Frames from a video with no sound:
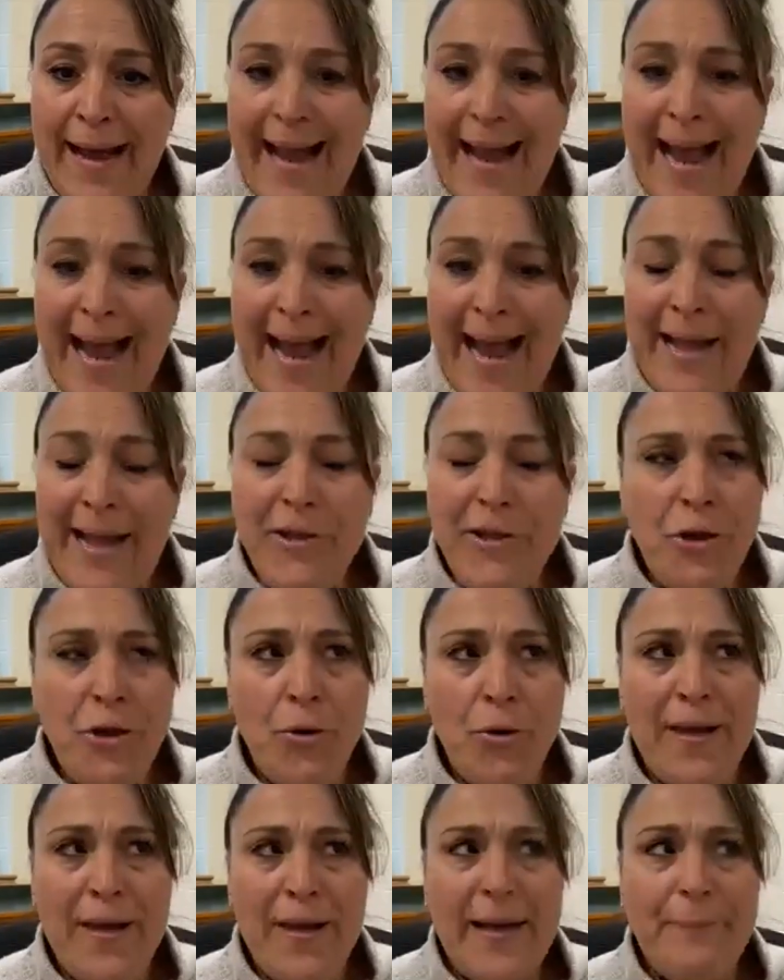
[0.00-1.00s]
And, you know,
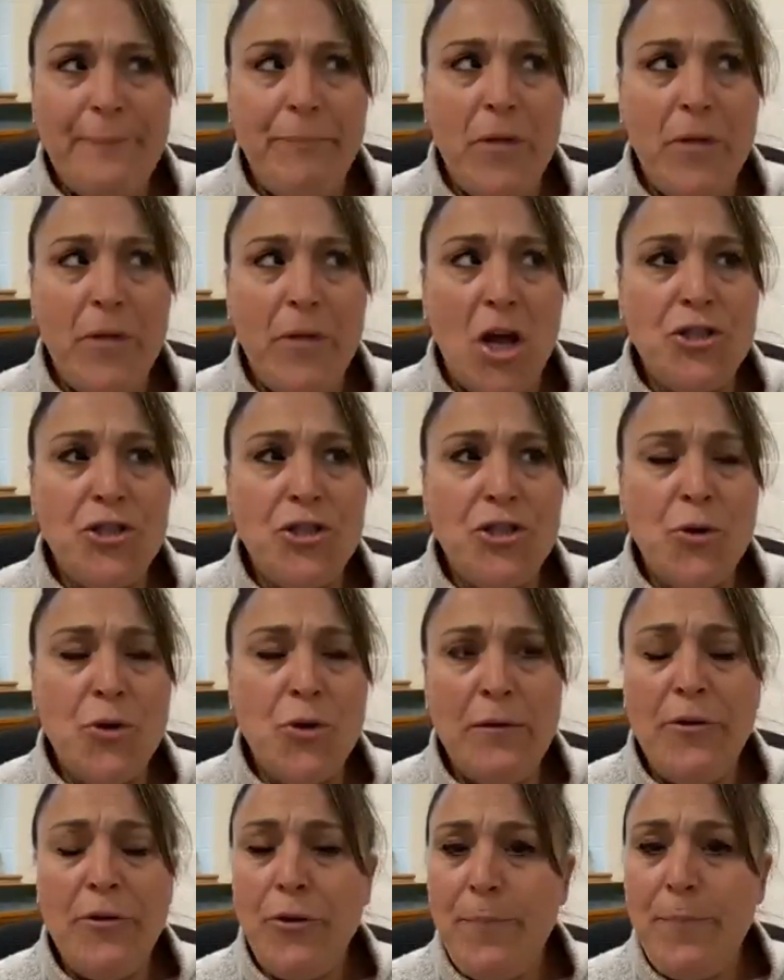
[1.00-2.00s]
so a little
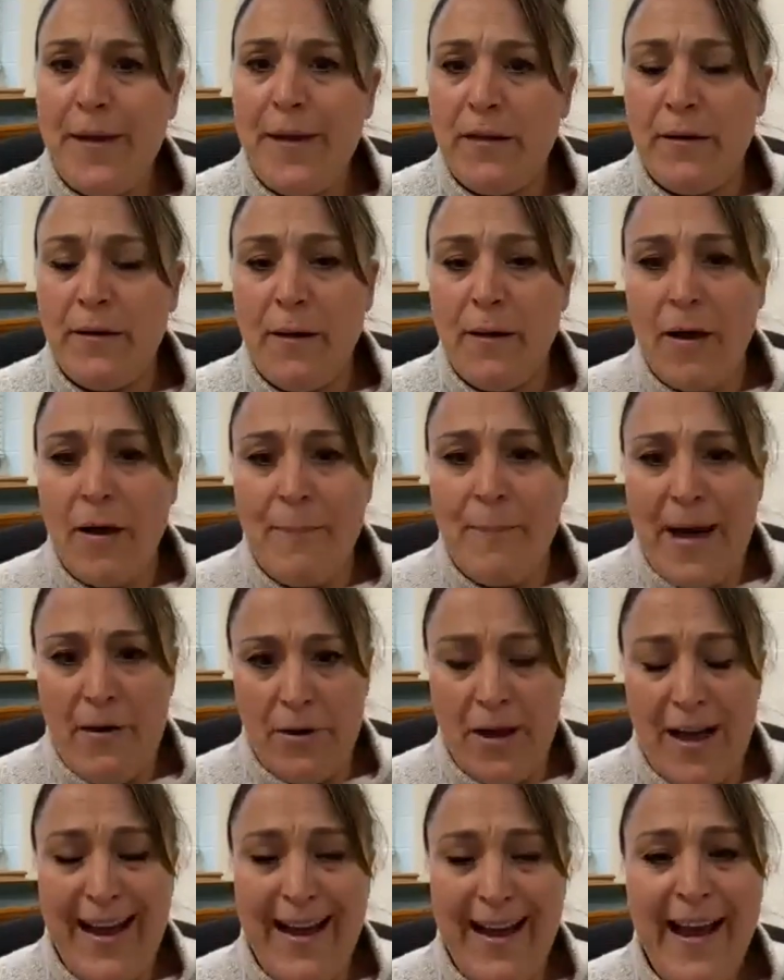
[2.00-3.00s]
bit about
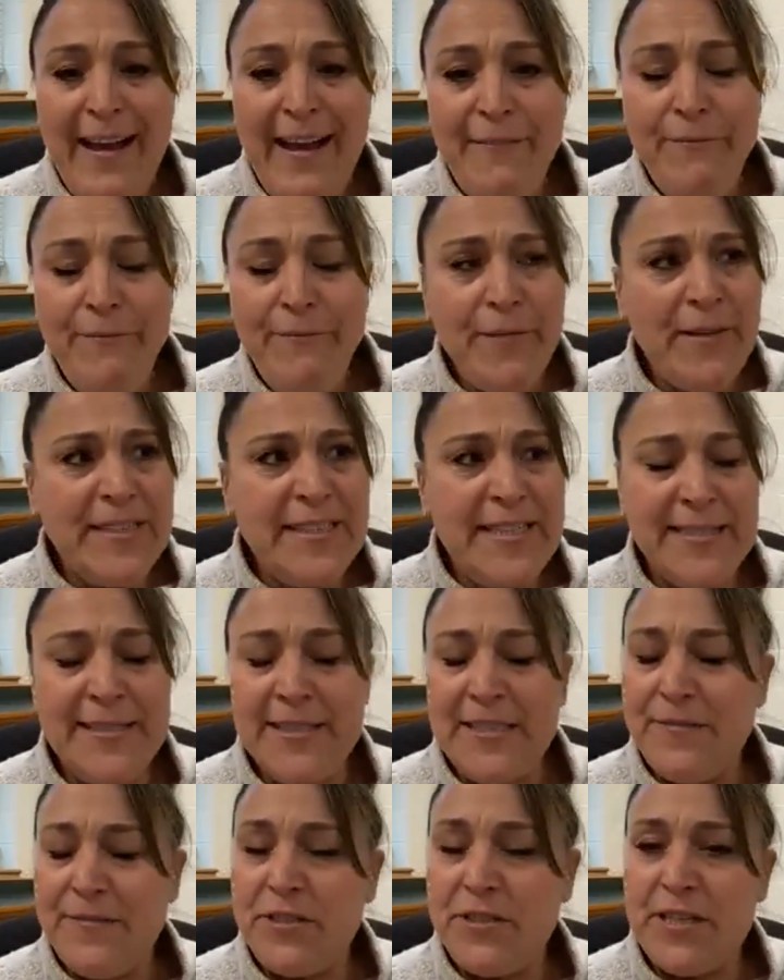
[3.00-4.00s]
I have
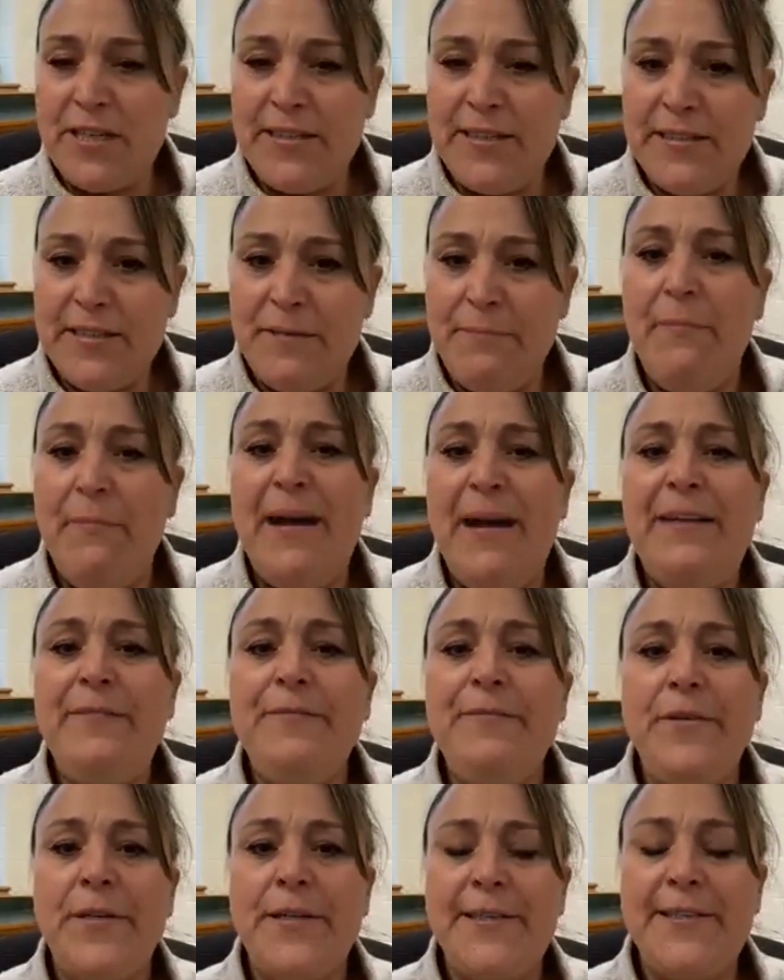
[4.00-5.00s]
intensive studies in
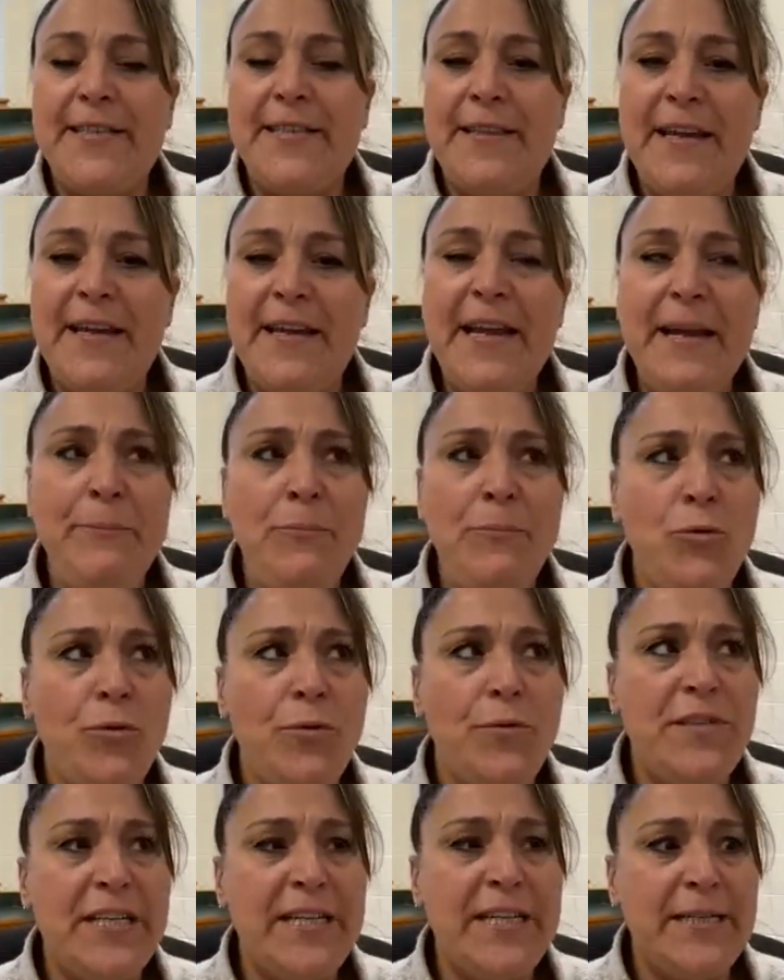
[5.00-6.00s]
mindfulness, and then I
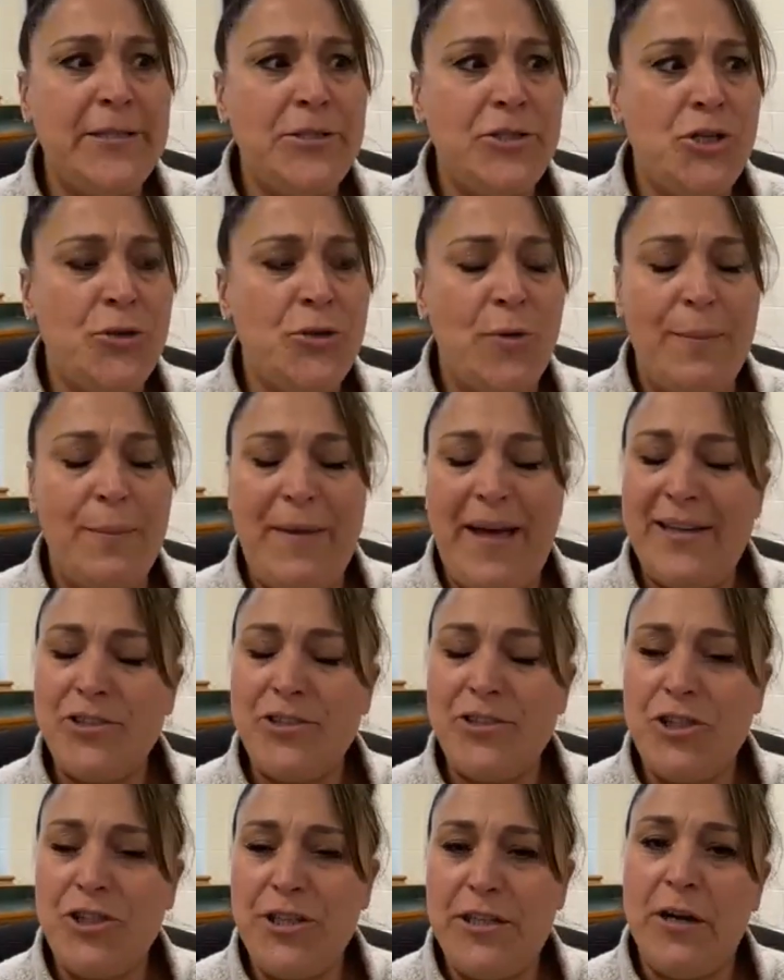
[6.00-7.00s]
moved into I'm
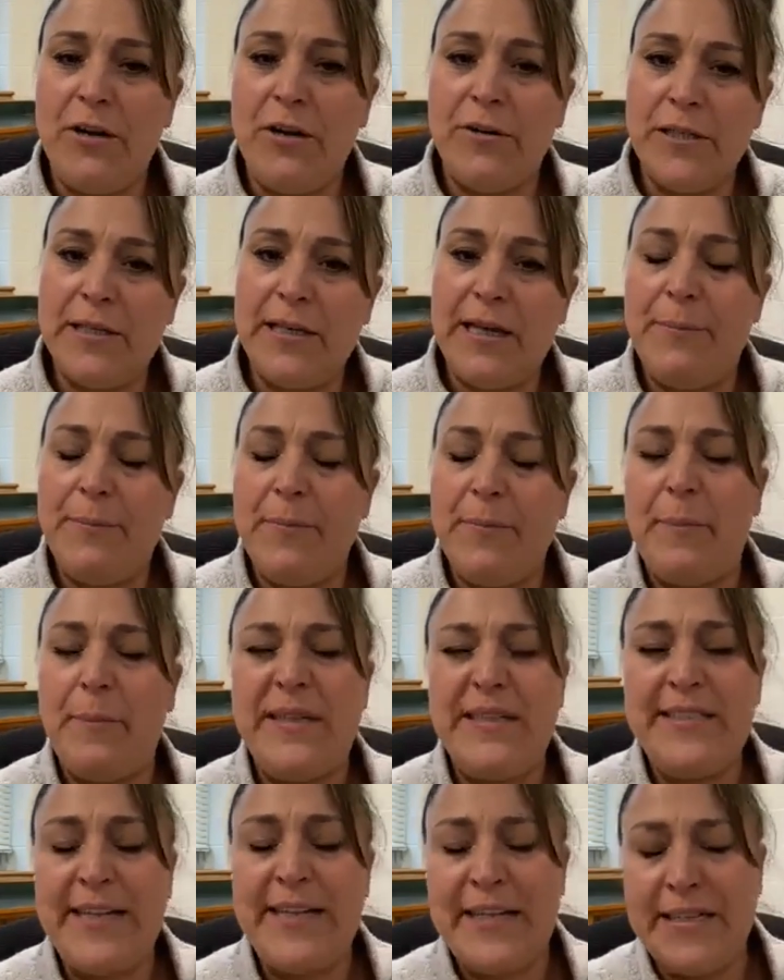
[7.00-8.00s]
actually currently in my
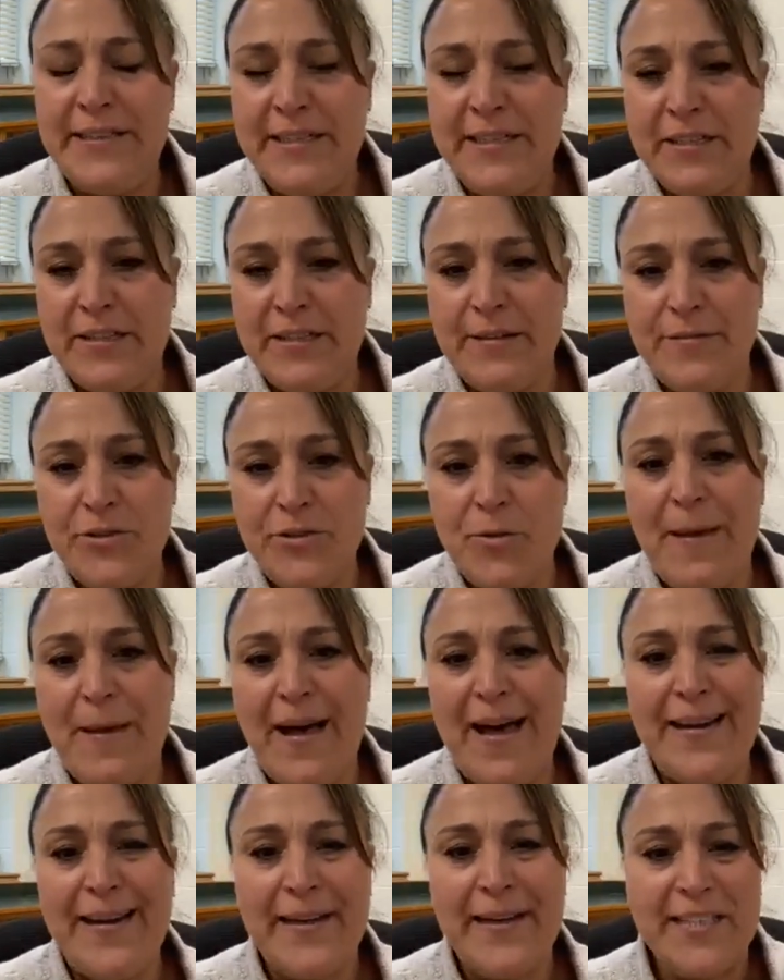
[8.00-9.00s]
care of
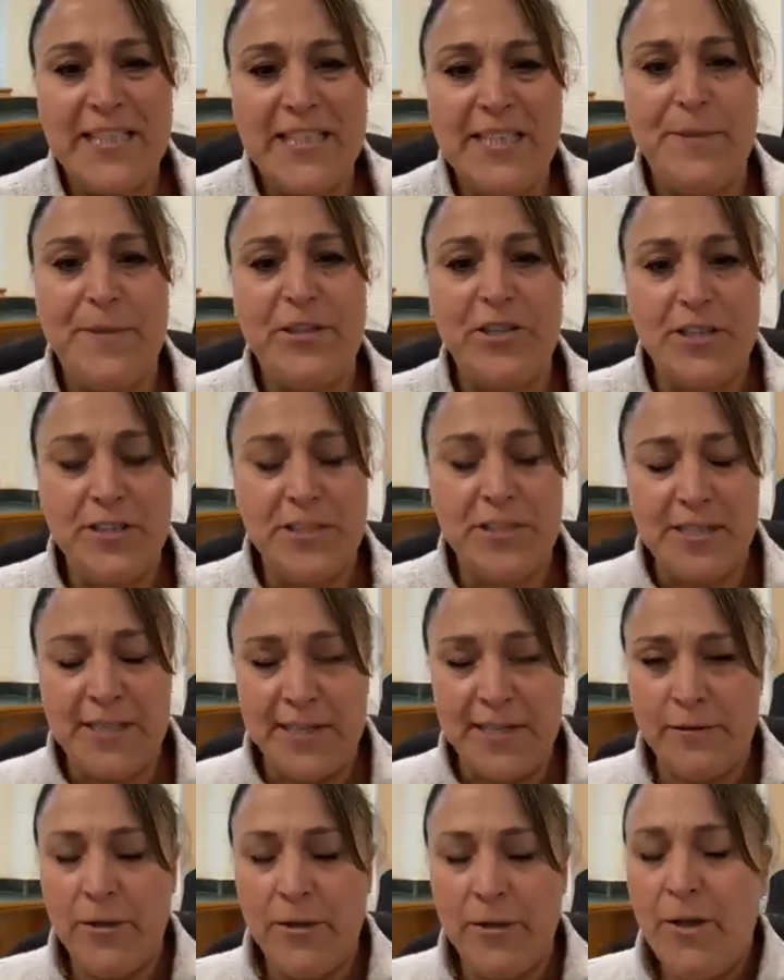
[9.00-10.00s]
somatic
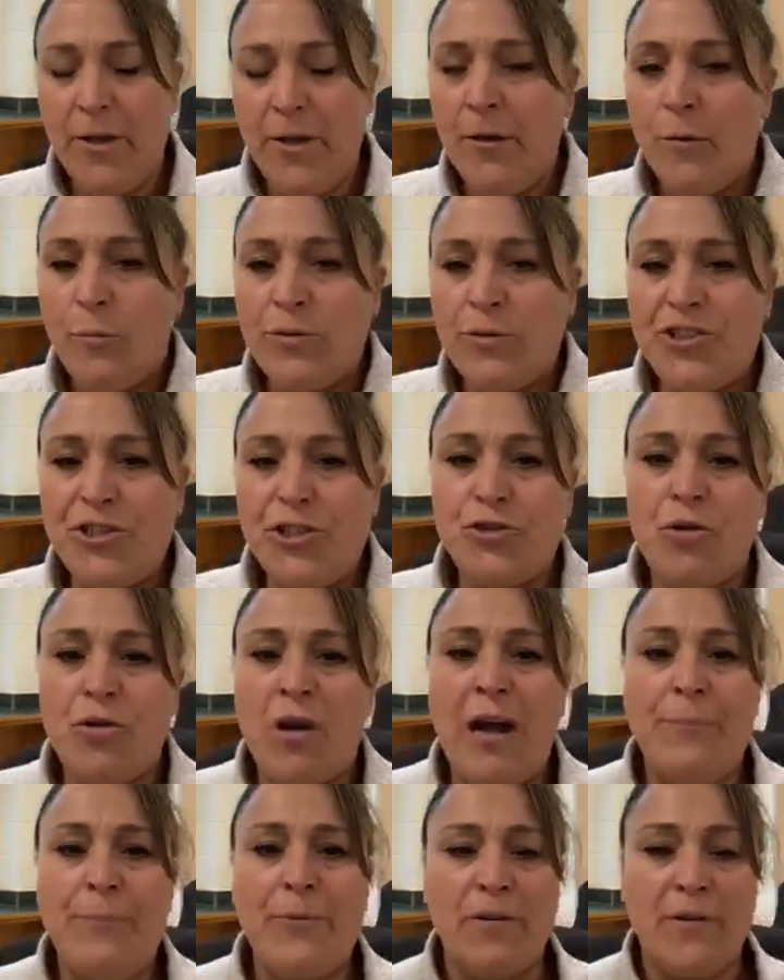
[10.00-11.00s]
experiencing, which is
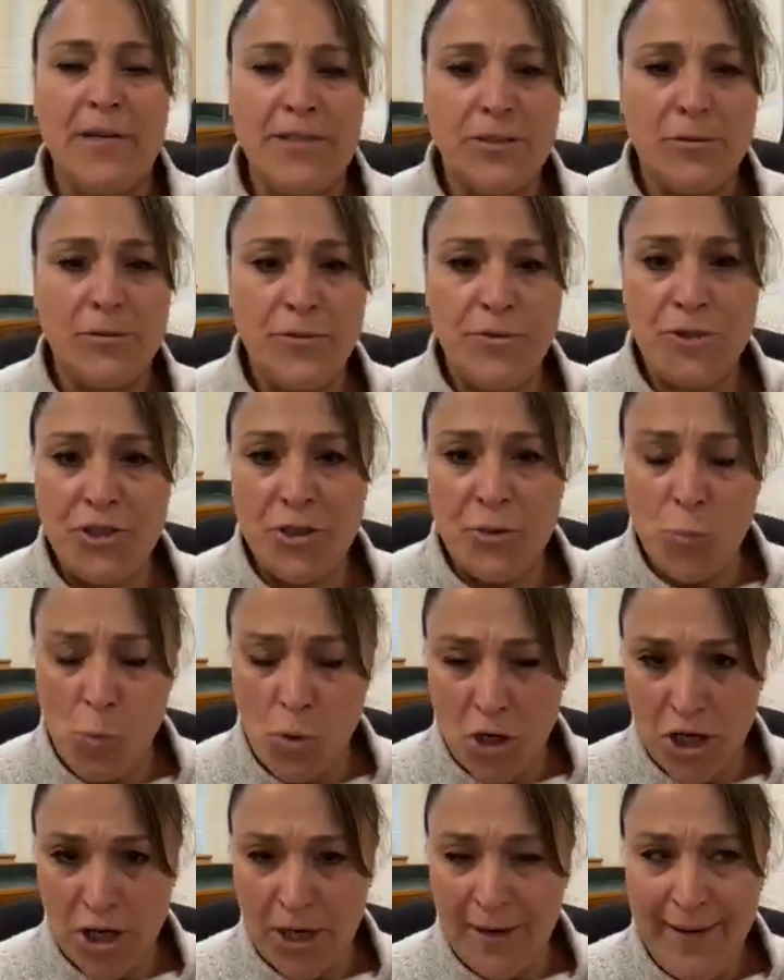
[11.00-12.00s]
trauma resolution
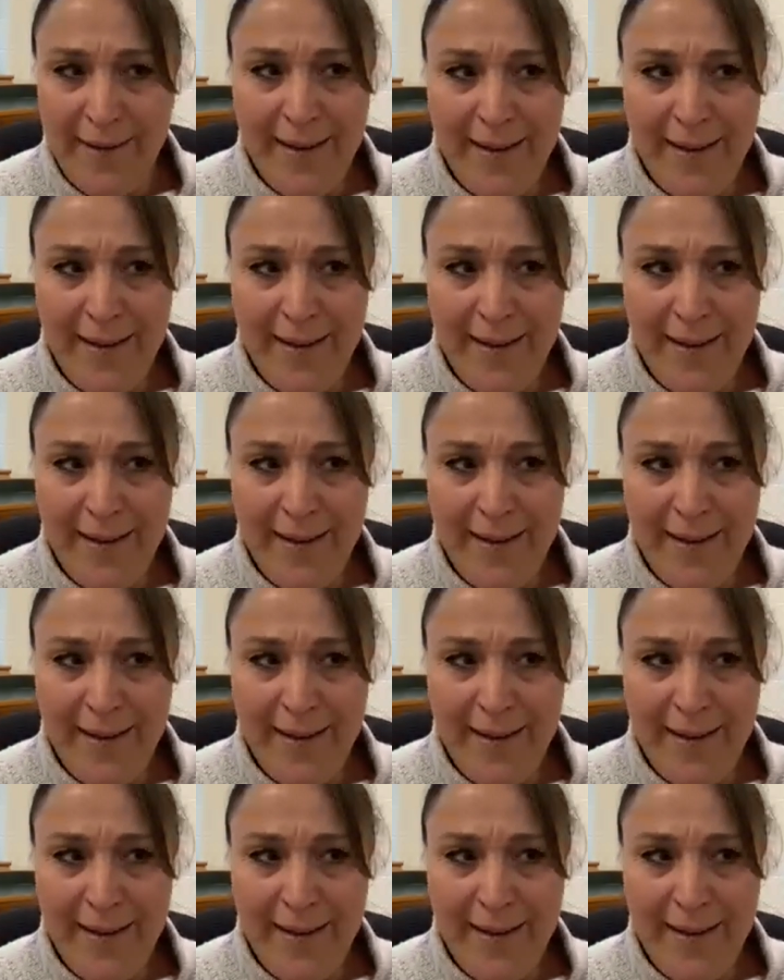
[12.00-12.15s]
work.